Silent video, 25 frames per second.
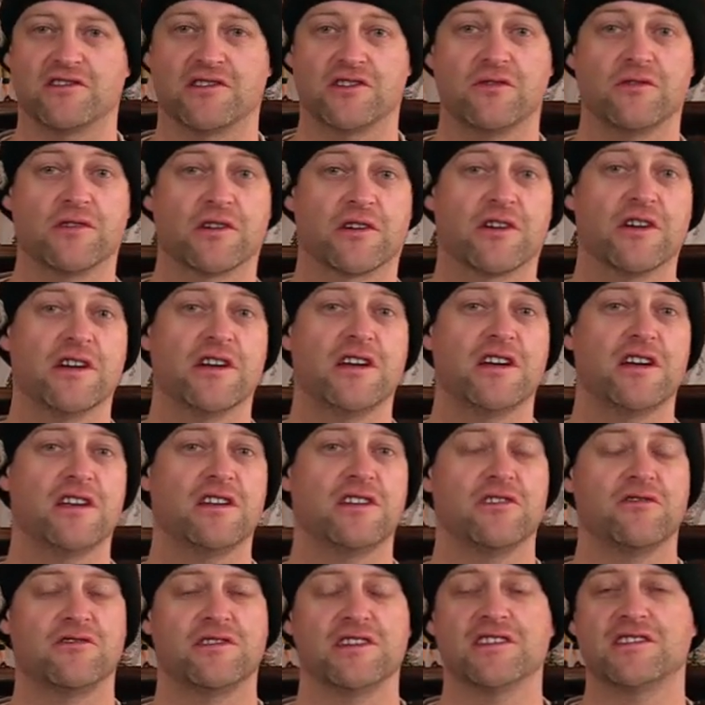Do you agree?
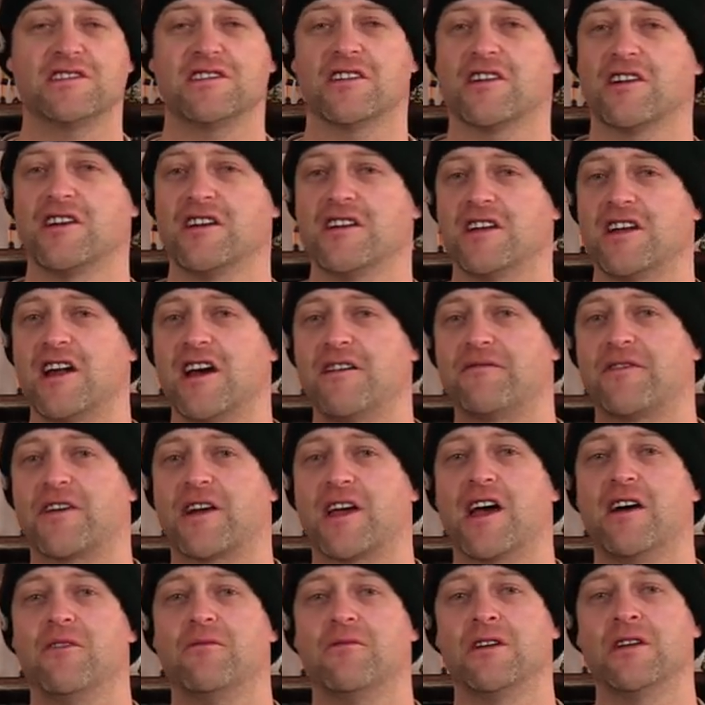Do you disagree? Did I
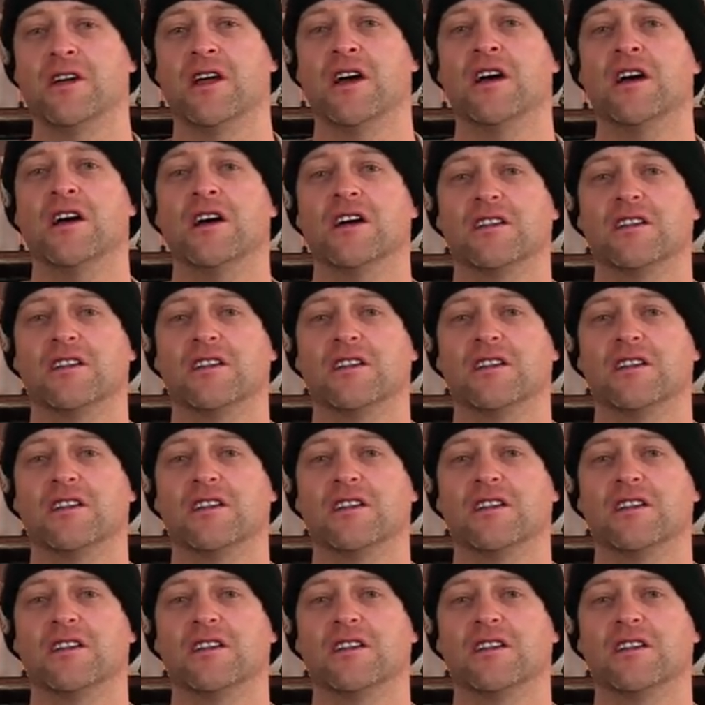forget one?